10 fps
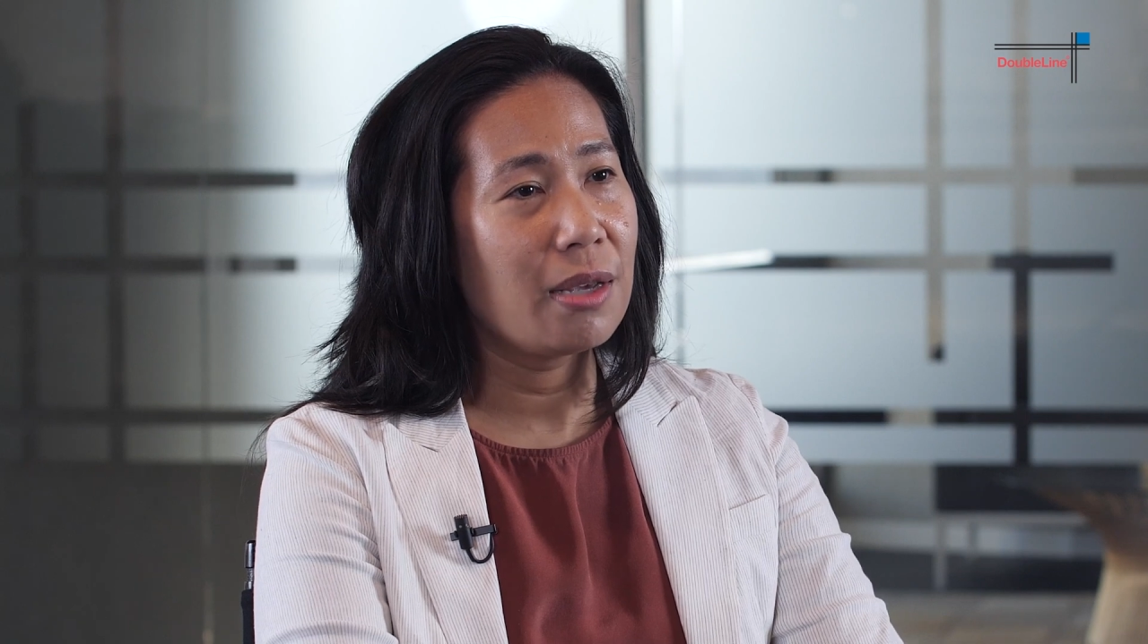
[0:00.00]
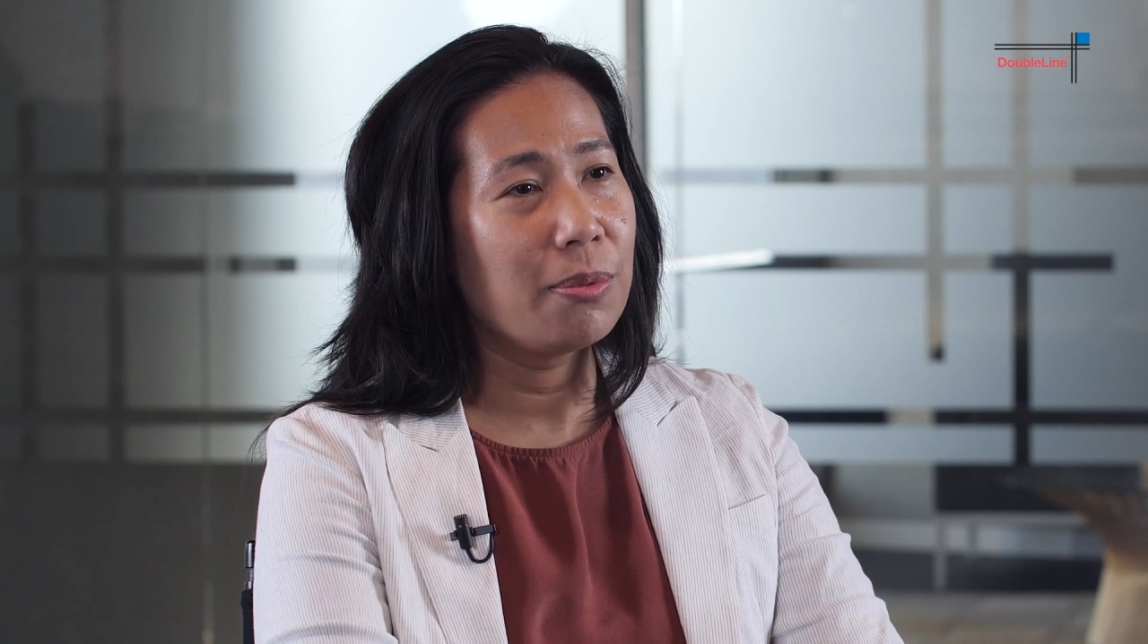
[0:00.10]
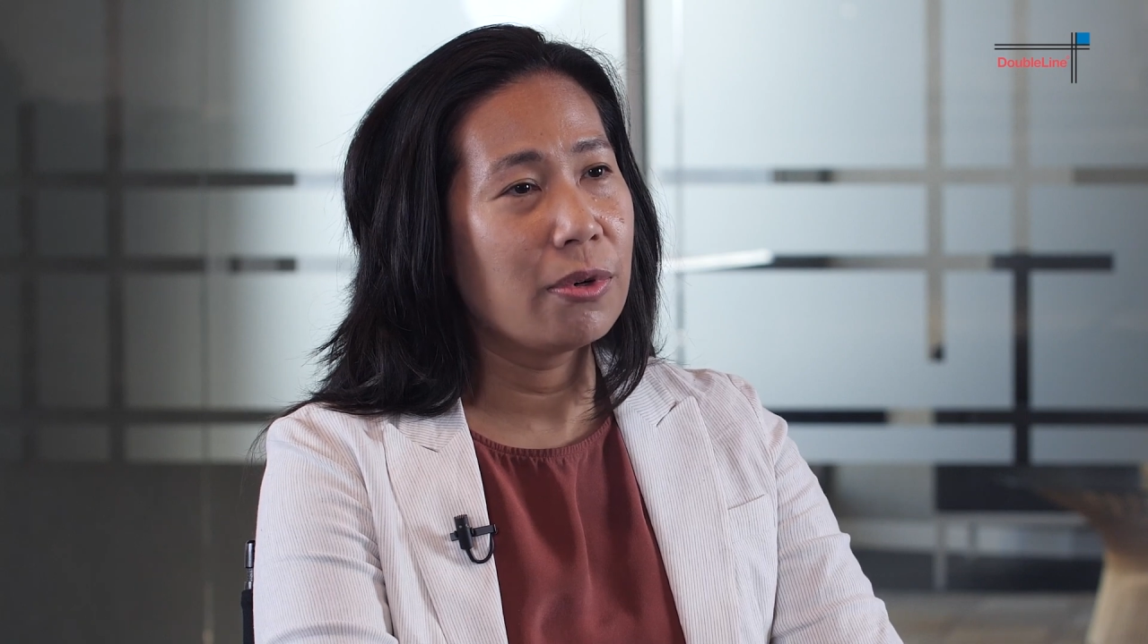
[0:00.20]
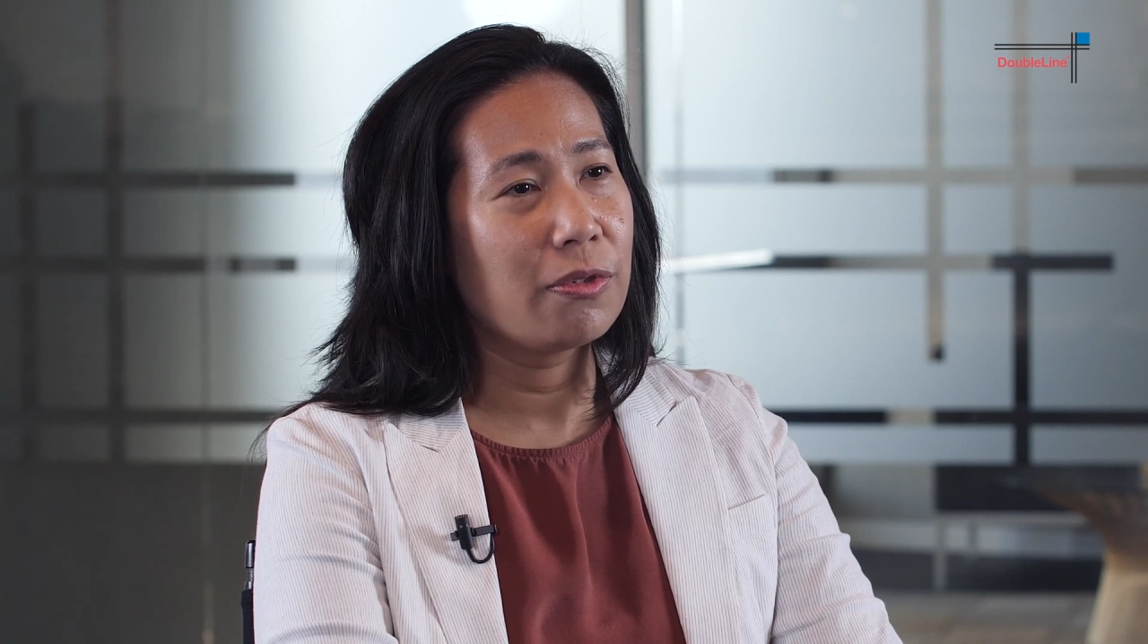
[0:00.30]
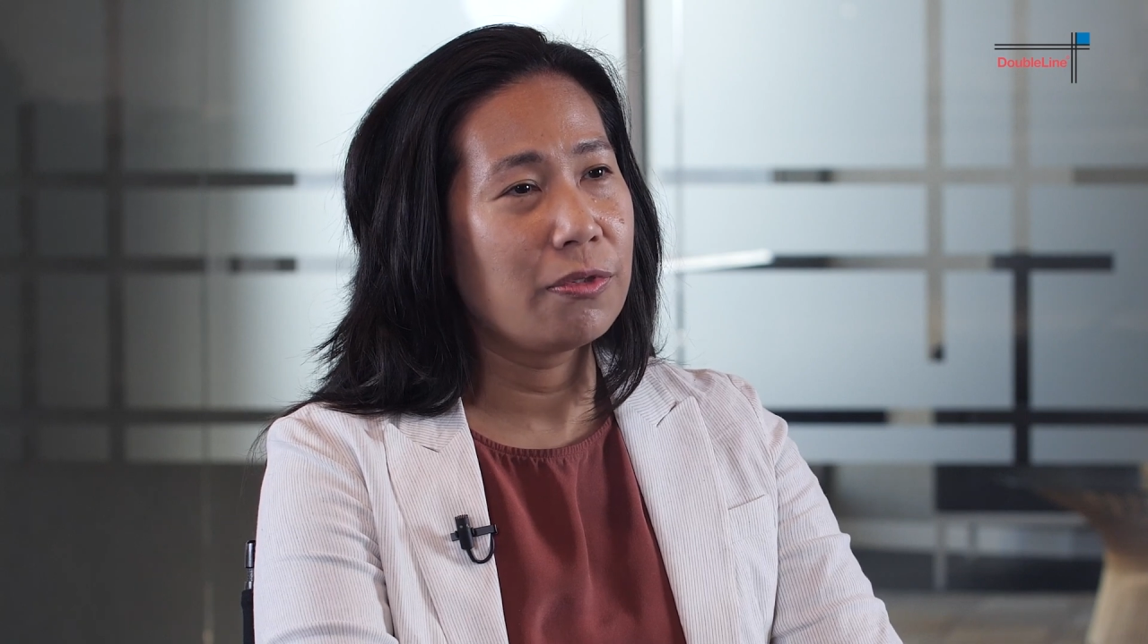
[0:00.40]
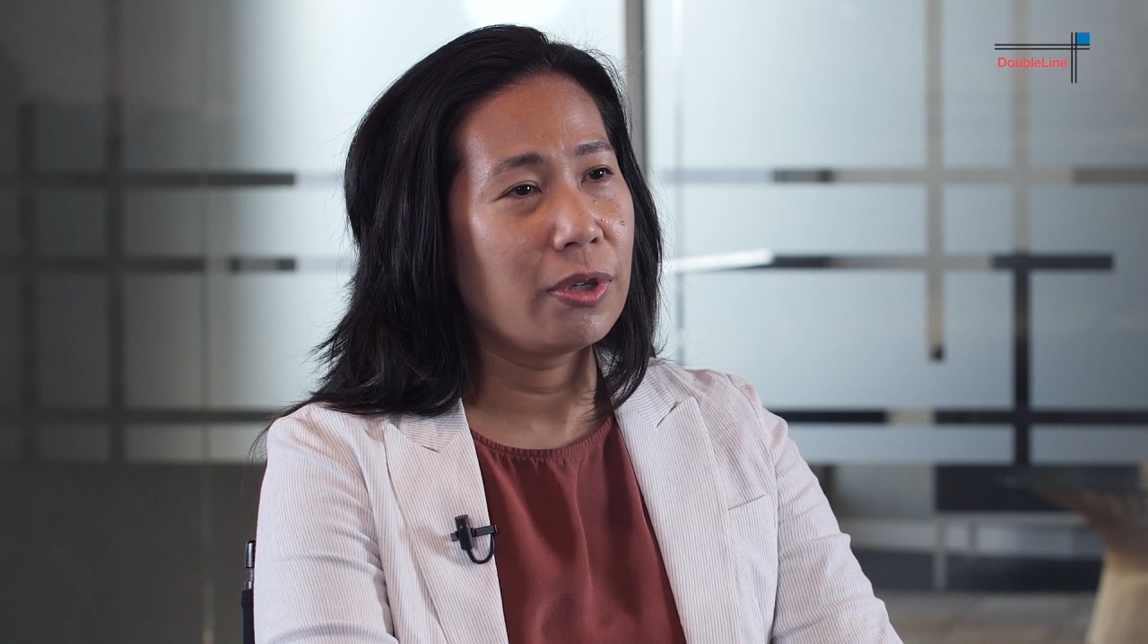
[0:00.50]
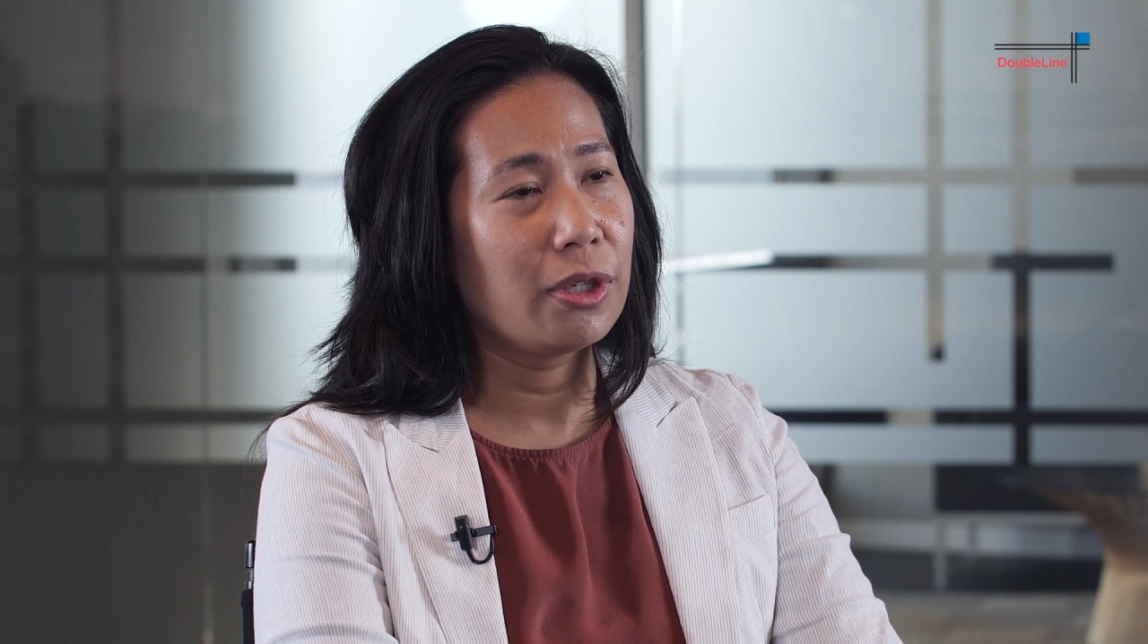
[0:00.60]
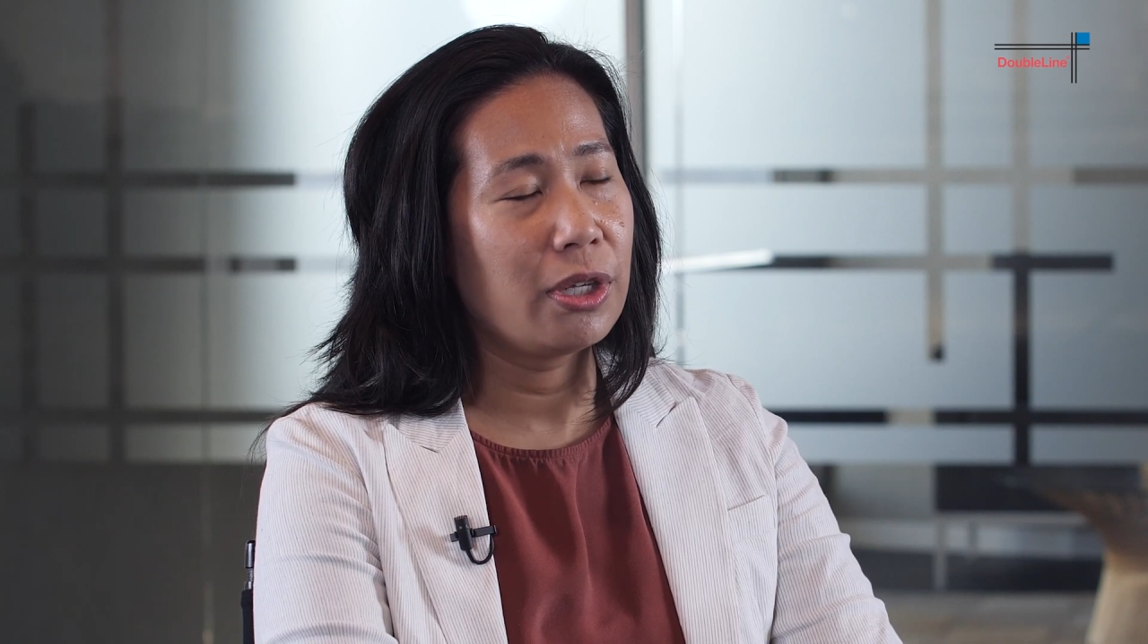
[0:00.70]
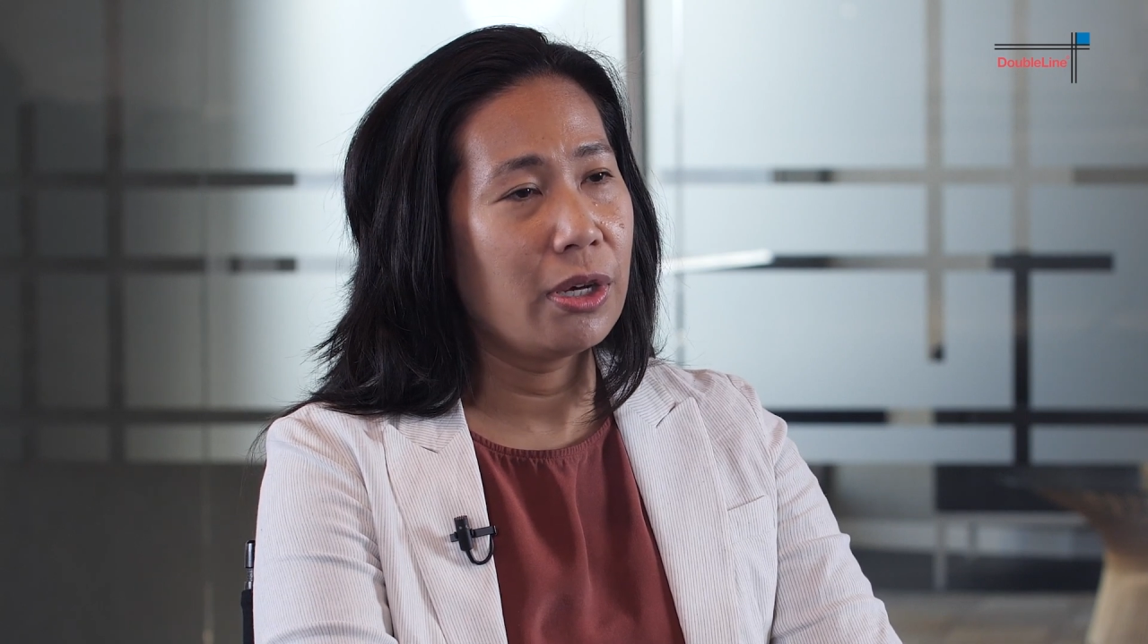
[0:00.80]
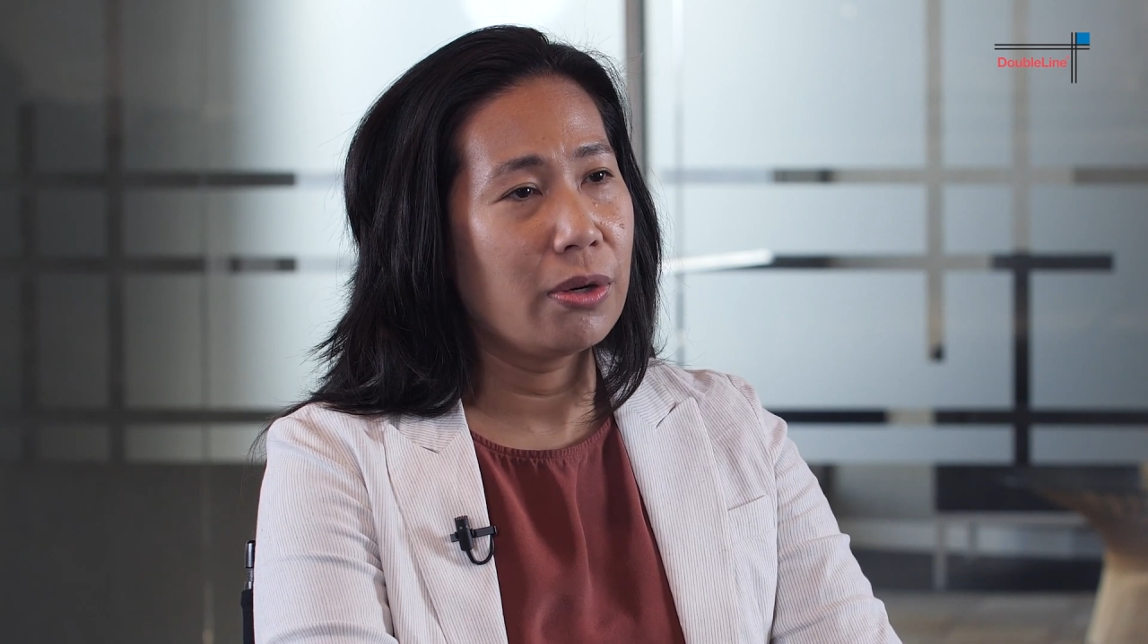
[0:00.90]
a
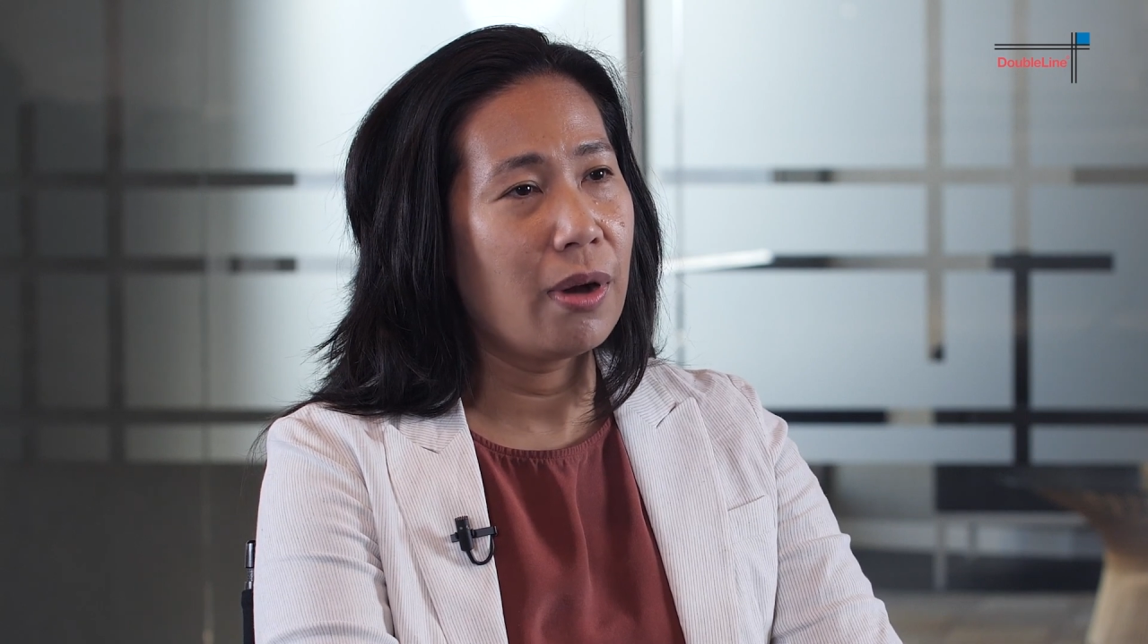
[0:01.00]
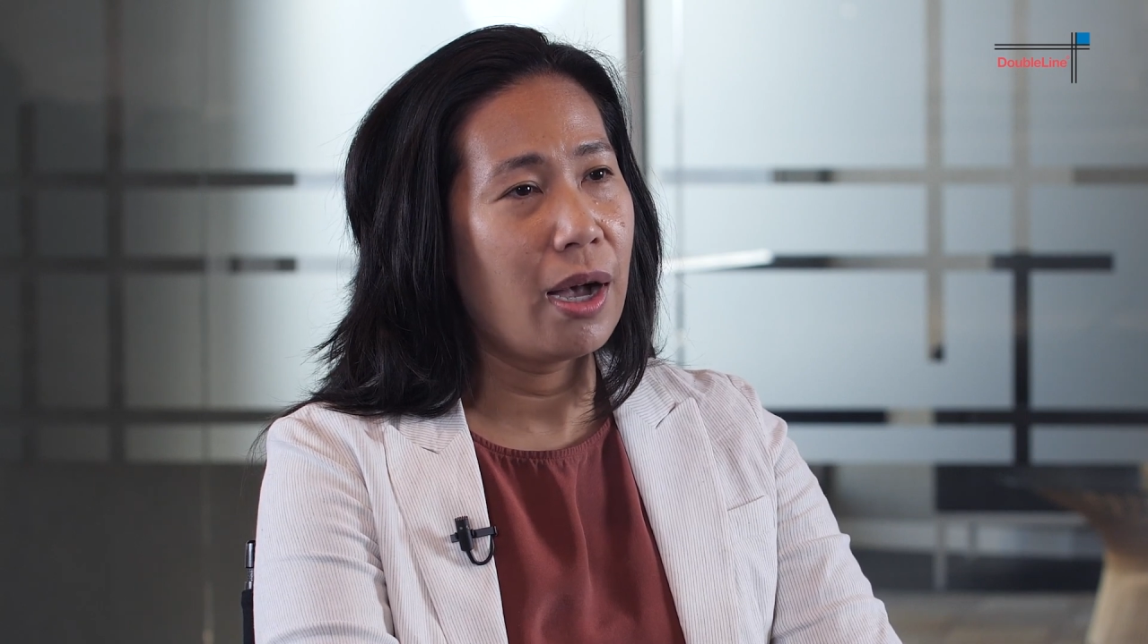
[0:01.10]
portfolio